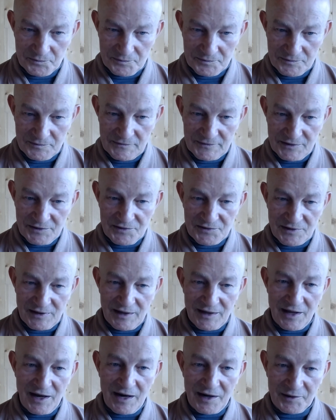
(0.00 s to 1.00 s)
is
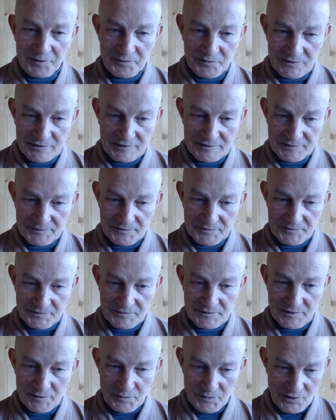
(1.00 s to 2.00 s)
alarmed.
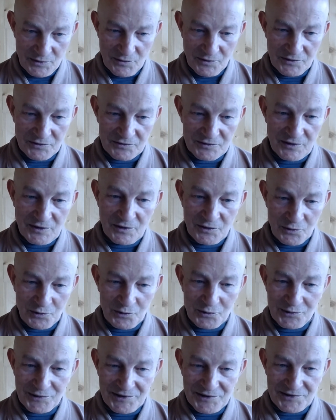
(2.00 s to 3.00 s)
Because who
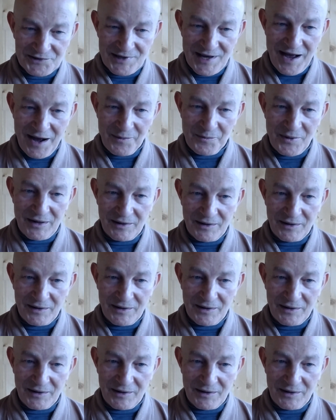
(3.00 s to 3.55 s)
is Yama?